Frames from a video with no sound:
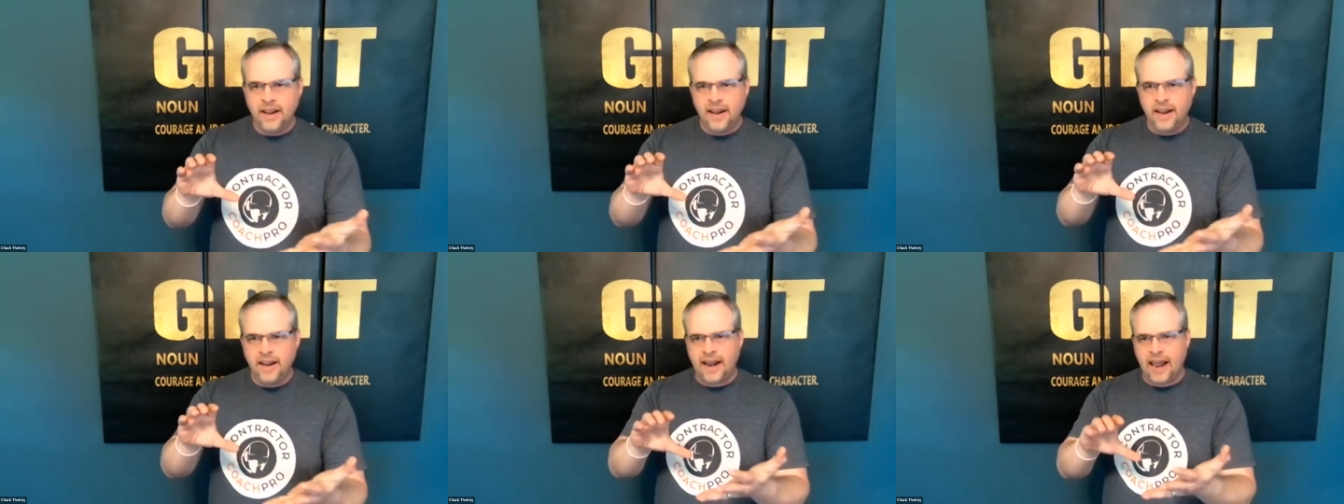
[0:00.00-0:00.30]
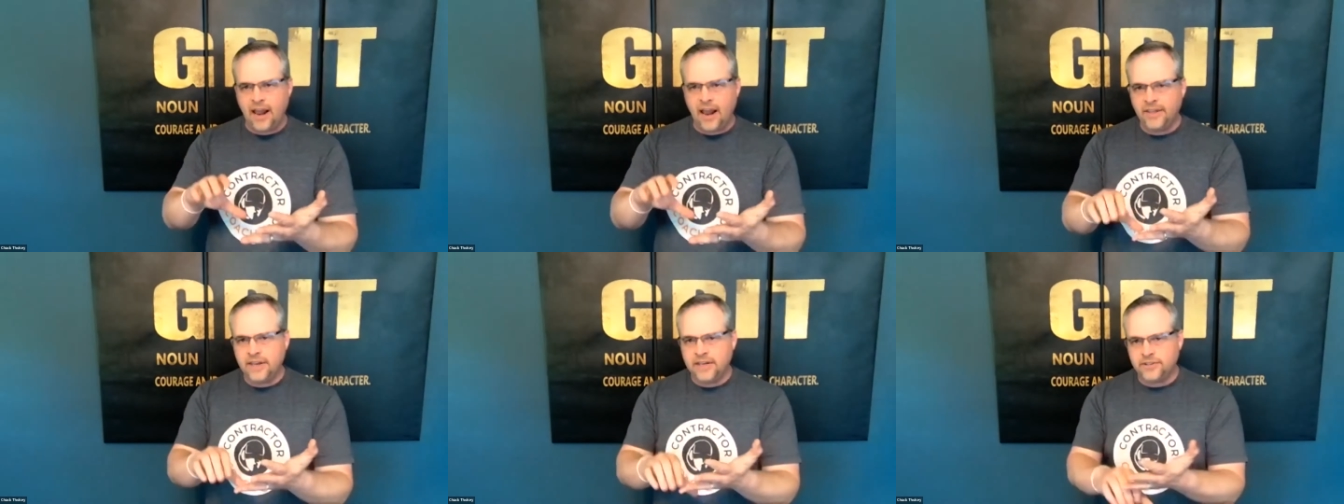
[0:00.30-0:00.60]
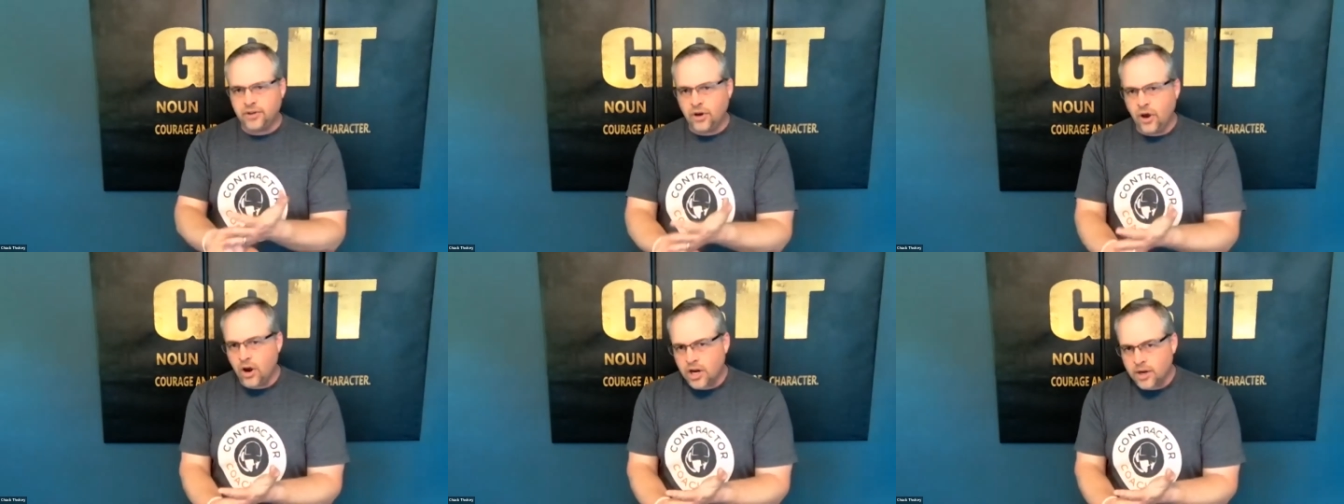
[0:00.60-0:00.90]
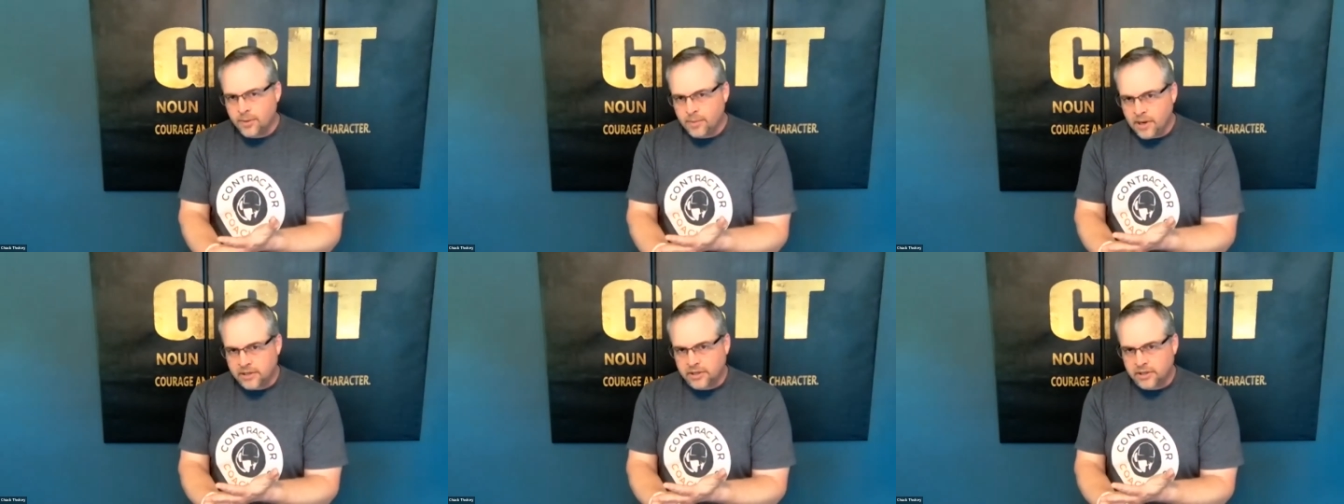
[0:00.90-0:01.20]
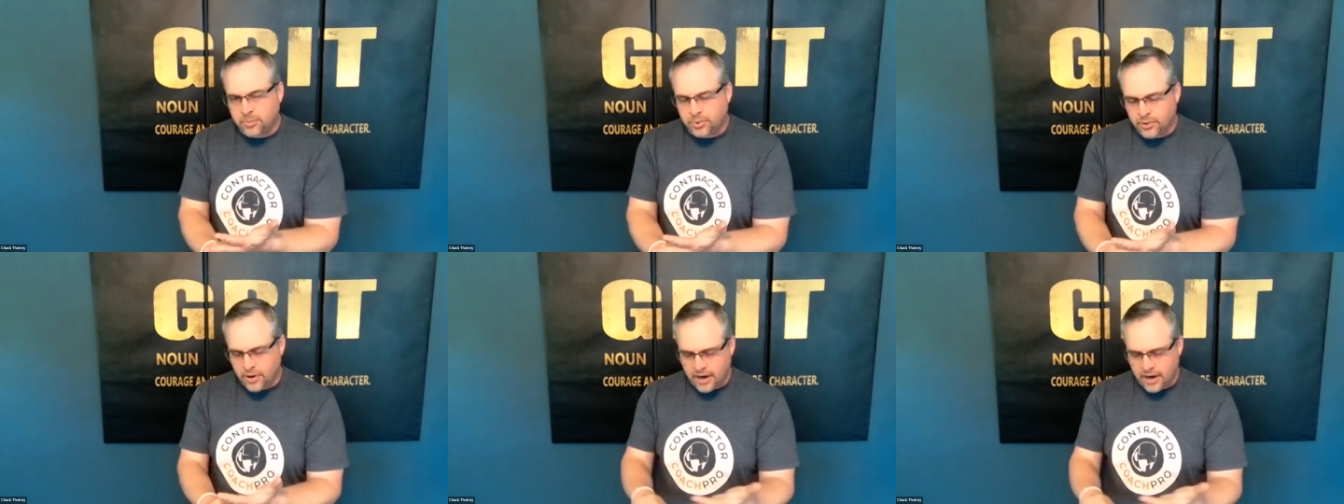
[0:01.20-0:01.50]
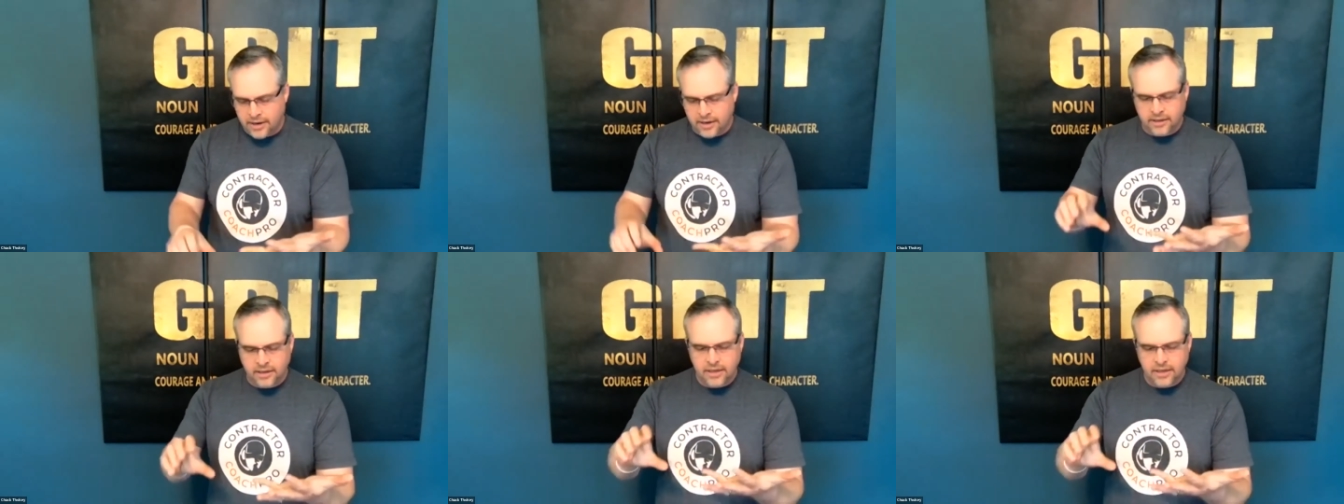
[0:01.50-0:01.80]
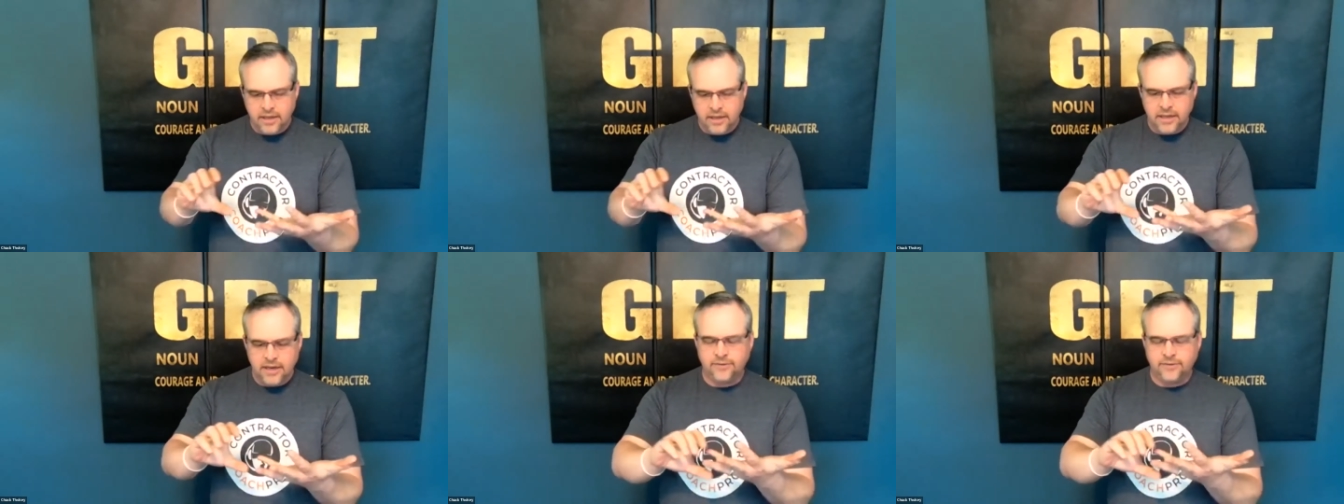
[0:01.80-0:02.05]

and how they talk about the product,